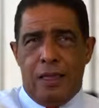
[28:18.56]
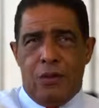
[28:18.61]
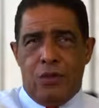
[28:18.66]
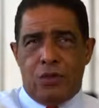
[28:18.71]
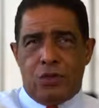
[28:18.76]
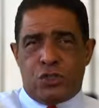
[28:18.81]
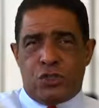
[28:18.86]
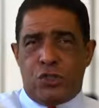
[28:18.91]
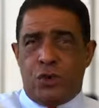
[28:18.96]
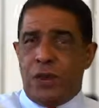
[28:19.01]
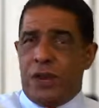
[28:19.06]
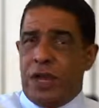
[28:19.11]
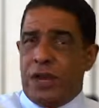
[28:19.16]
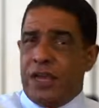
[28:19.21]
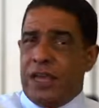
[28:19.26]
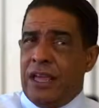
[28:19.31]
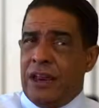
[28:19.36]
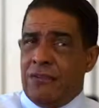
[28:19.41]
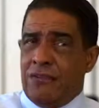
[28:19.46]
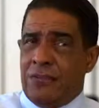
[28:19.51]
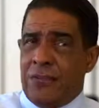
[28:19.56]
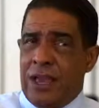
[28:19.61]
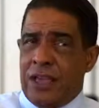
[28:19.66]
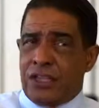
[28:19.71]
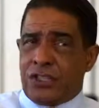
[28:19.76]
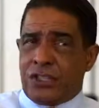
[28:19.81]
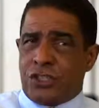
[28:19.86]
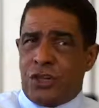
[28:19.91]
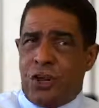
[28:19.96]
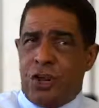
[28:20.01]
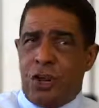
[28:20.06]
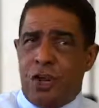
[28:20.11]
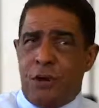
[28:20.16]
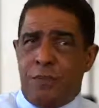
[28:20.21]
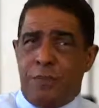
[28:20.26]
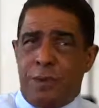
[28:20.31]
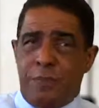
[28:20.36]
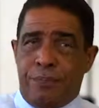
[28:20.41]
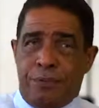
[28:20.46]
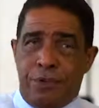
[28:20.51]
We'll show you how to get a fast
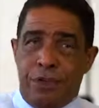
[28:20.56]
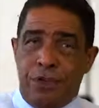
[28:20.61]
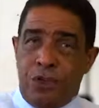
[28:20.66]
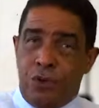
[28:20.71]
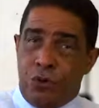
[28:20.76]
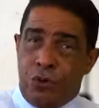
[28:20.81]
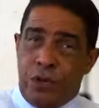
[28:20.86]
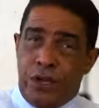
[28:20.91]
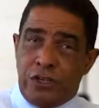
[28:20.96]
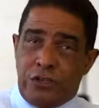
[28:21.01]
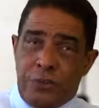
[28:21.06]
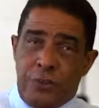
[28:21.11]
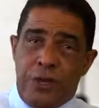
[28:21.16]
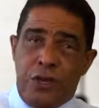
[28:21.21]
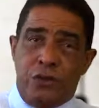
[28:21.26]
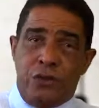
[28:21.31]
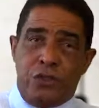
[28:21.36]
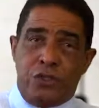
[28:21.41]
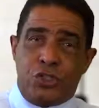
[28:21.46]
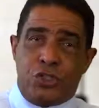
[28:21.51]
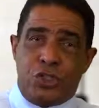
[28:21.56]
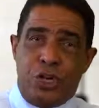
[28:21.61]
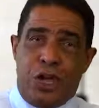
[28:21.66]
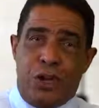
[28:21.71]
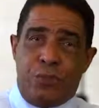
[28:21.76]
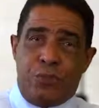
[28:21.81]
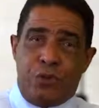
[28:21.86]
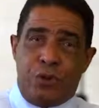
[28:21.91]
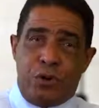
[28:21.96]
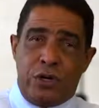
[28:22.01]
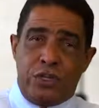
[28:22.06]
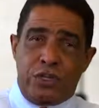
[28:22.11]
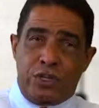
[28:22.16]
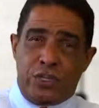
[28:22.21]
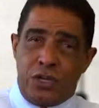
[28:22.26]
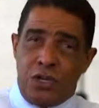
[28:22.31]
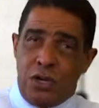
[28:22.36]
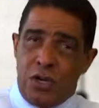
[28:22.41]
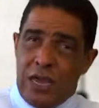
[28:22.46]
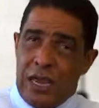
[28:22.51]
start by putting your resume on those job
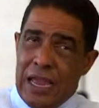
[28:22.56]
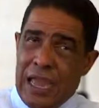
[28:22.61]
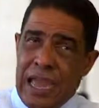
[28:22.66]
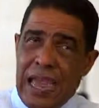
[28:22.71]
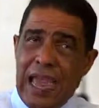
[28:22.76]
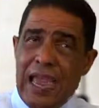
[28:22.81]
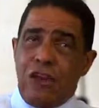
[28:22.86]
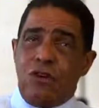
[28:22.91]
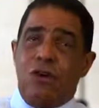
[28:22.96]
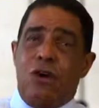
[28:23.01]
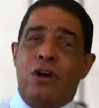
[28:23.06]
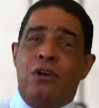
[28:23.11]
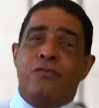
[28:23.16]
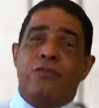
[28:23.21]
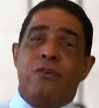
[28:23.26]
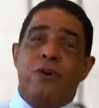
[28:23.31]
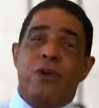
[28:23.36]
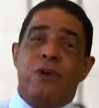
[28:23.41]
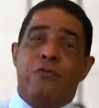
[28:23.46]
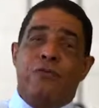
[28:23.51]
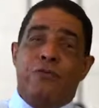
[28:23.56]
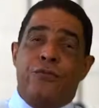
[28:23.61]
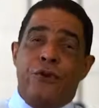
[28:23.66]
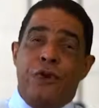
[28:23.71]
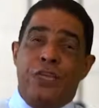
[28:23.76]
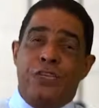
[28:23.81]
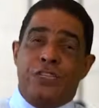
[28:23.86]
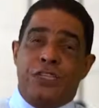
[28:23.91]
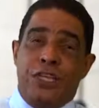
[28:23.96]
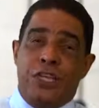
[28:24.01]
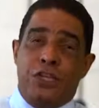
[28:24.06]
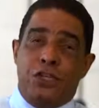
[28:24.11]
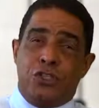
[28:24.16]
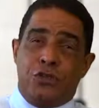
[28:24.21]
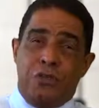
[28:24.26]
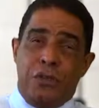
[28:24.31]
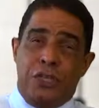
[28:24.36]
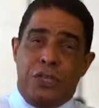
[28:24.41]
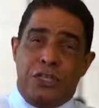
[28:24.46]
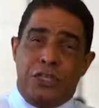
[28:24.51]
boards and offering free
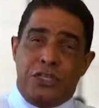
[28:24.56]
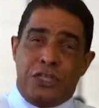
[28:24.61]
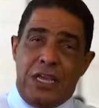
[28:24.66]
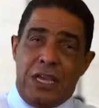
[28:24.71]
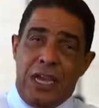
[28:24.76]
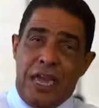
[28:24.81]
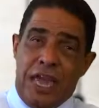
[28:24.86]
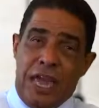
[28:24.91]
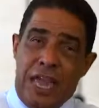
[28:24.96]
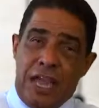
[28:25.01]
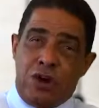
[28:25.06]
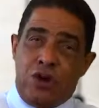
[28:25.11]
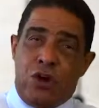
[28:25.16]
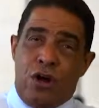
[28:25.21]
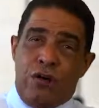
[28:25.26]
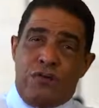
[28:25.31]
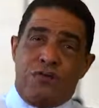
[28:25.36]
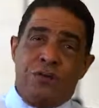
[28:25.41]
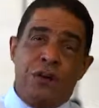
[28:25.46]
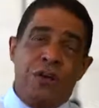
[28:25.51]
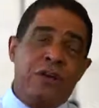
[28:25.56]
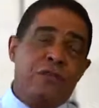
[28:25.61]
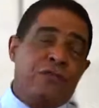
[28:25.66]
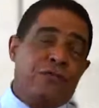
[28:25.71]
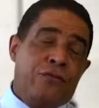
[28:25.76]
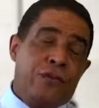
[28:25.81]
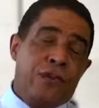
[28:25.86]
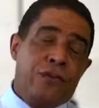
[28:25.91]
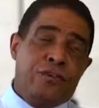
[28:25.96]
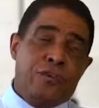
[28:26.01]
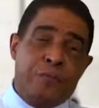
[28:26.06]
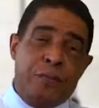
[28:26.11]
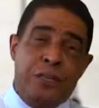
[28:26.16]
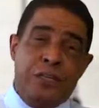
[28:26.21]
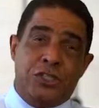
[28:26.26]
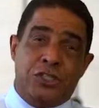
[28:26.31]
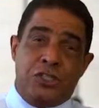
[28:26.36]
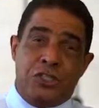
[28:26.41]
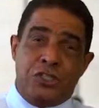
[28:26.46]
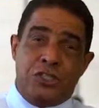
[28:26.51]
sales meetings and offering free
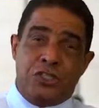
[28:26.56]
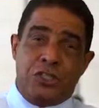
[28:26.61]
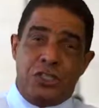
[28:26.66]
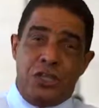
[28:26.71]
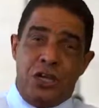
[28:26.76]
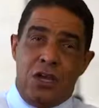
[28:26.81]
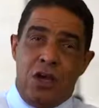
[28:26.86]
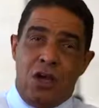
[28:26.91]
speeches.